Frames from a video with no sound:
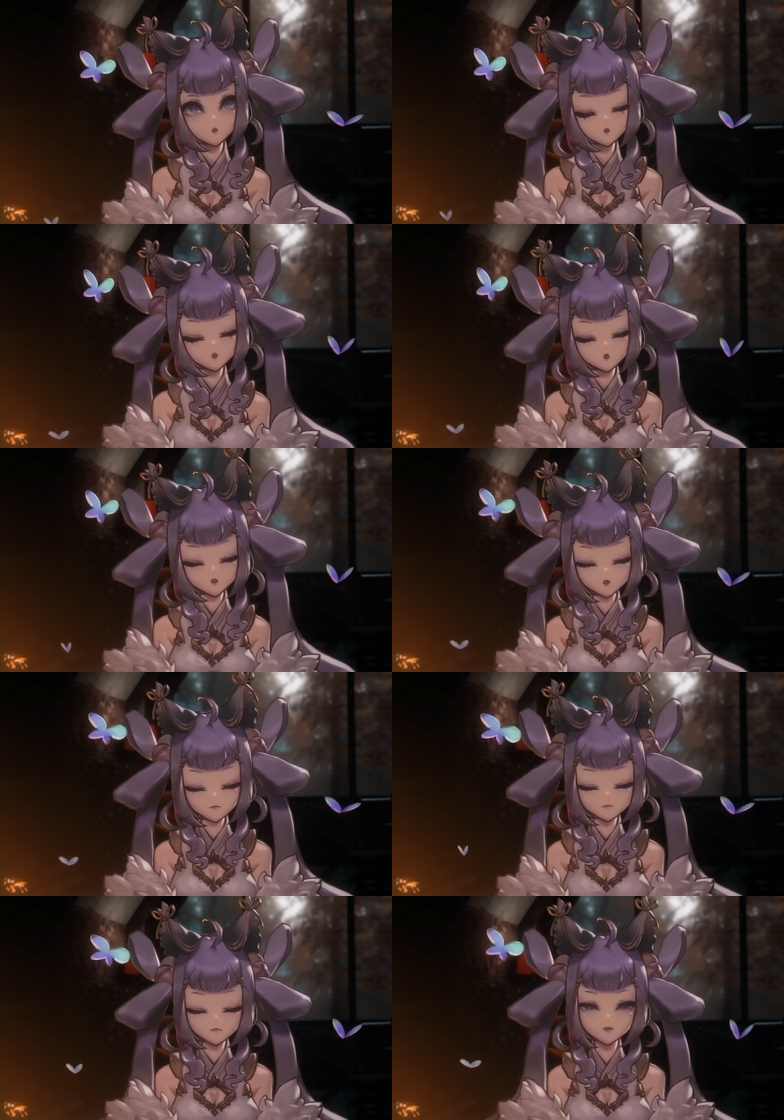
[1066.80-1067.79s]
Our
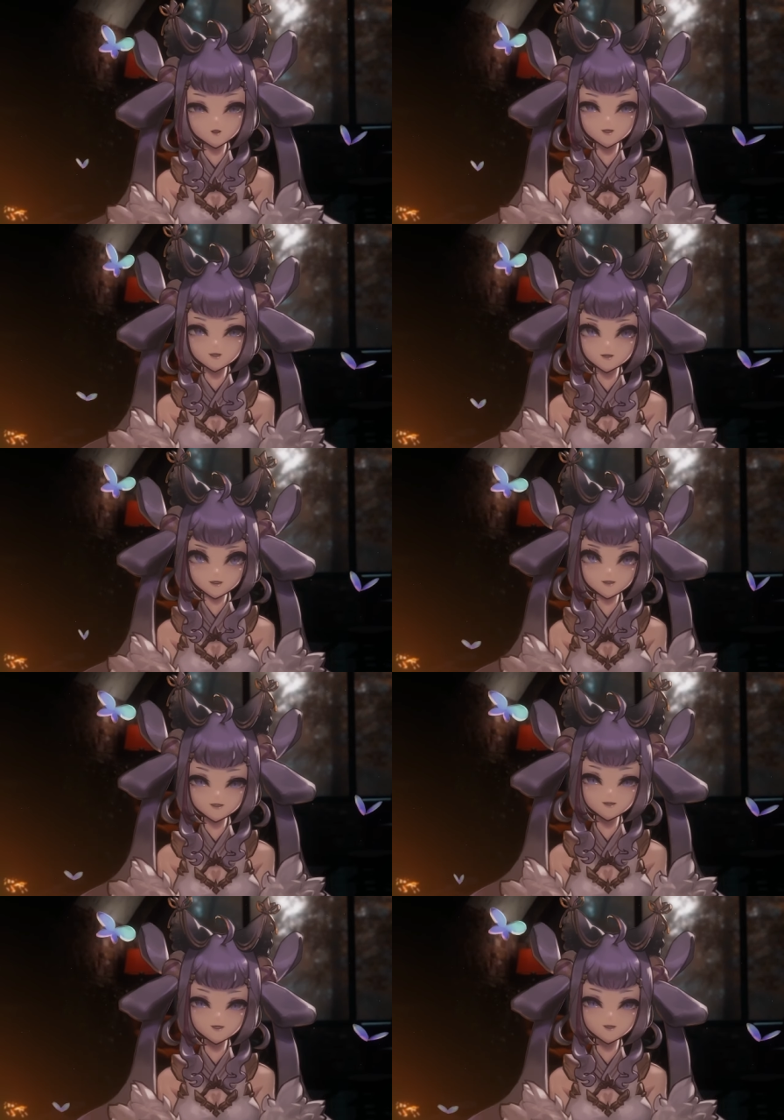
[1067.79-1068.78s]
emotions
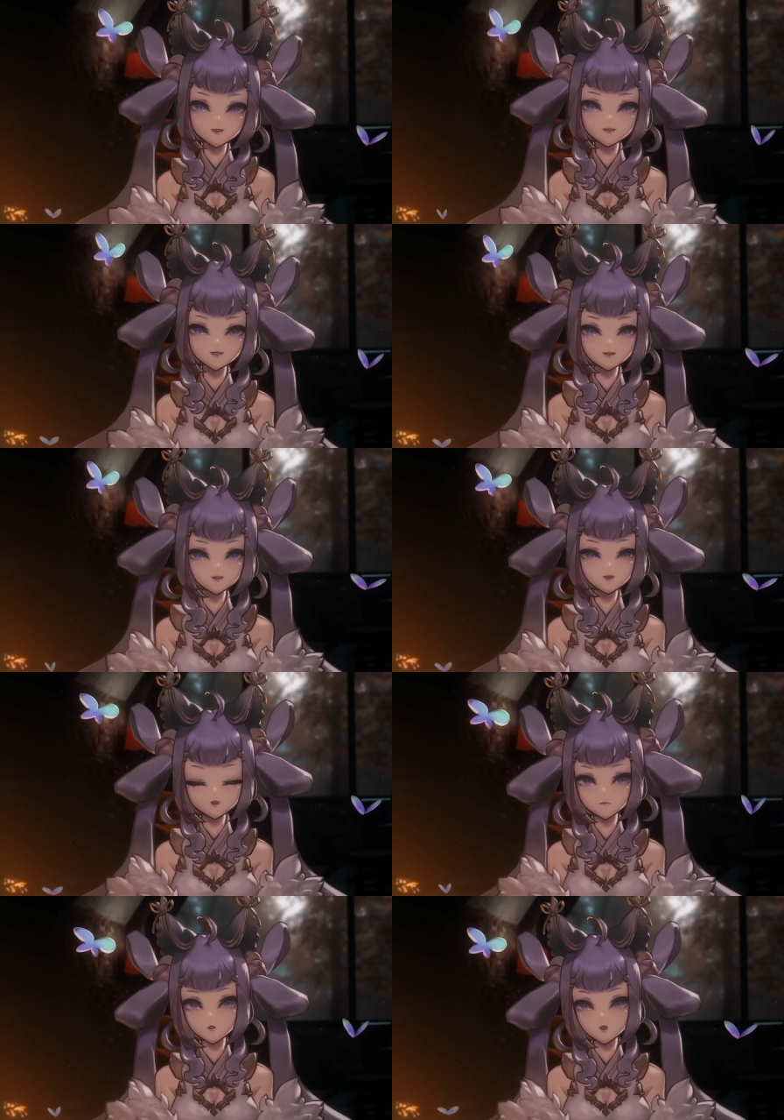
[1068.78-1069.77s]
are our
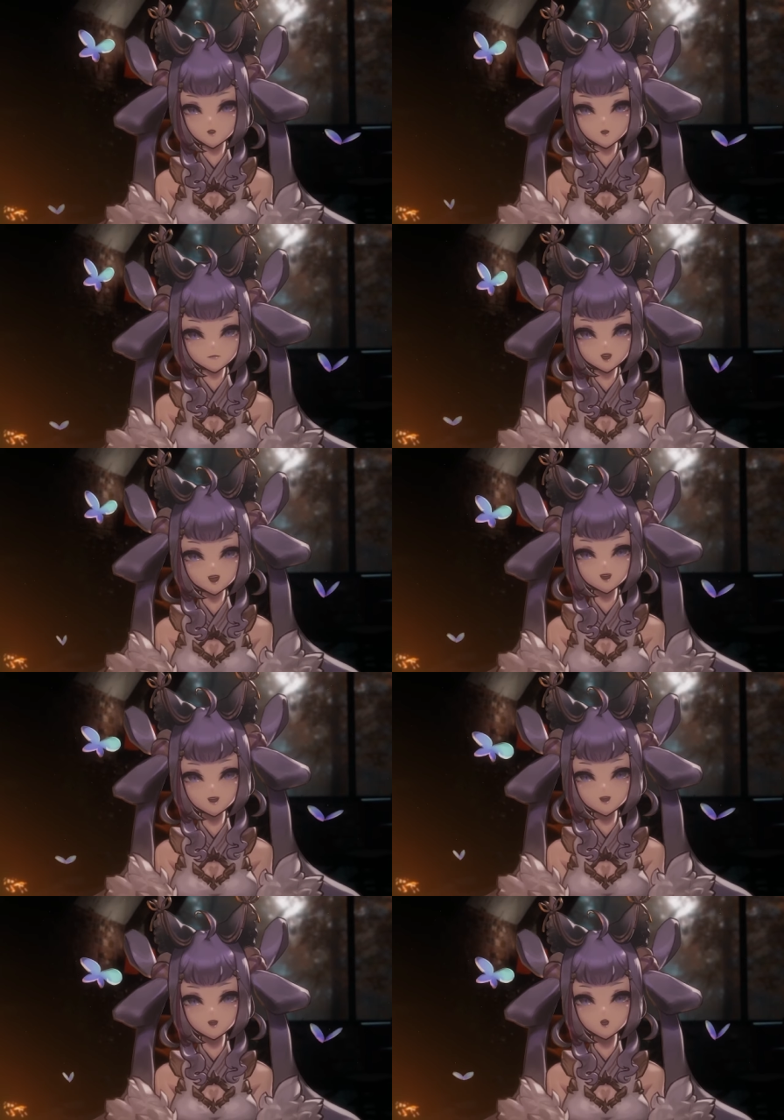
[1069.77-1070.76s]
body's way
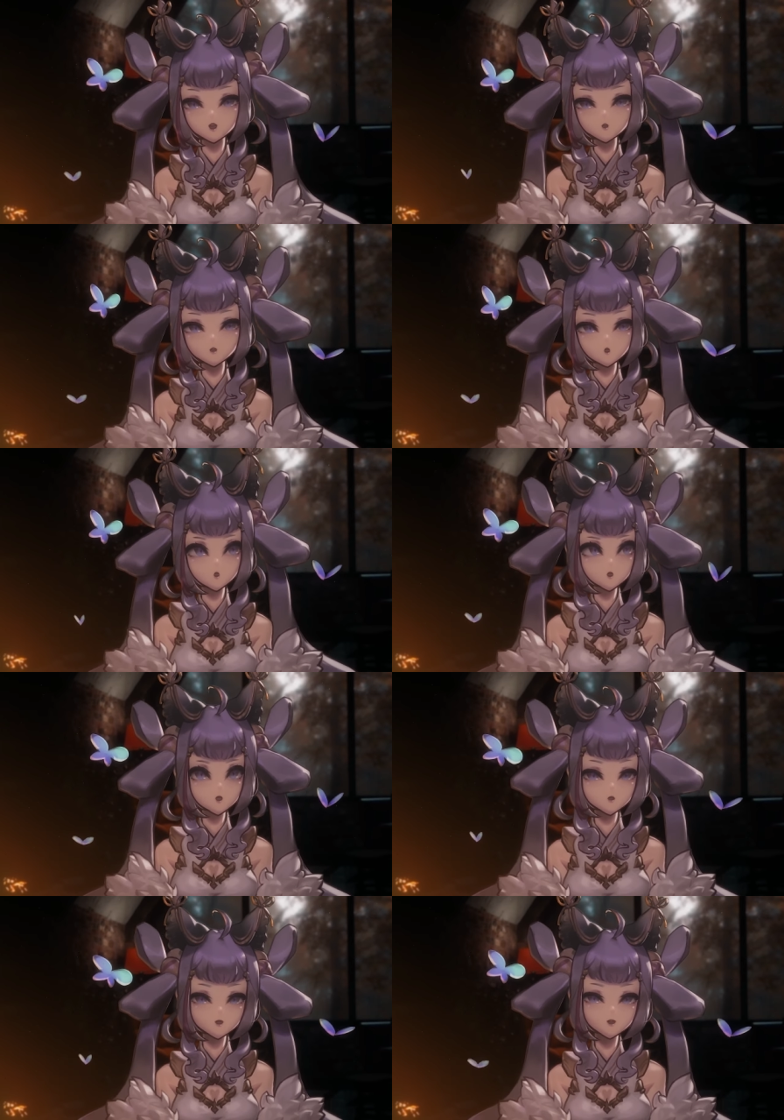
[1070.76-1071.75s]
of
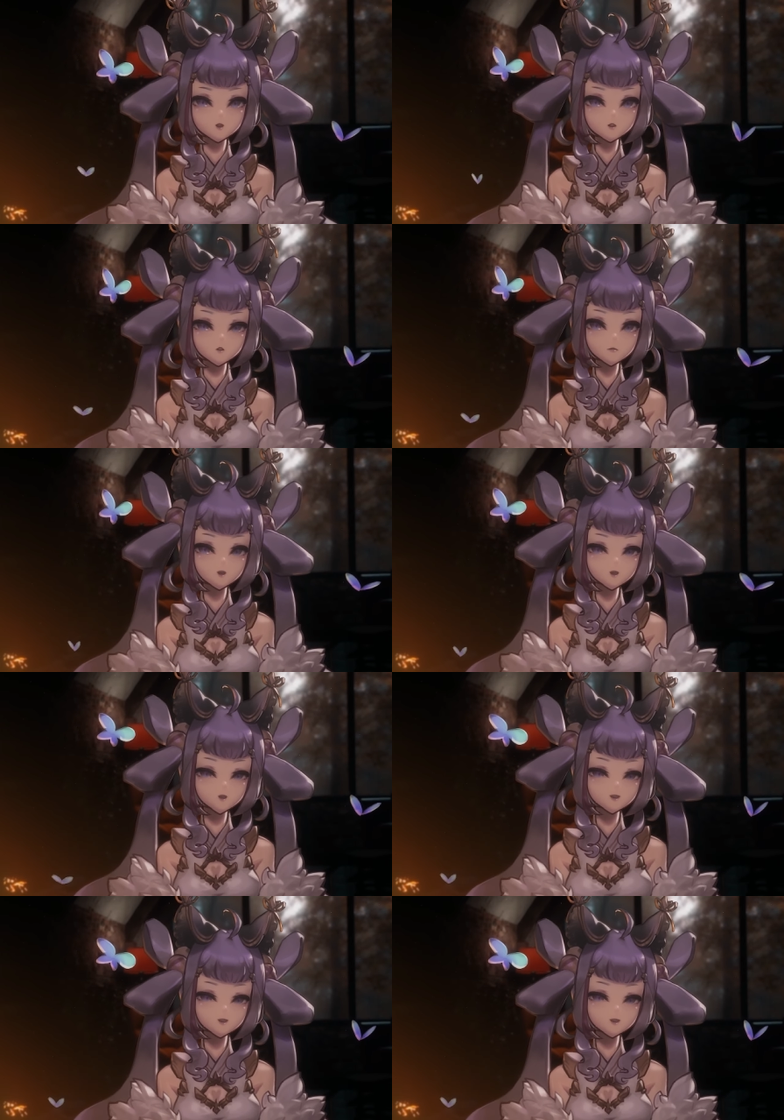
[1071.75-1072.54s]
sharing information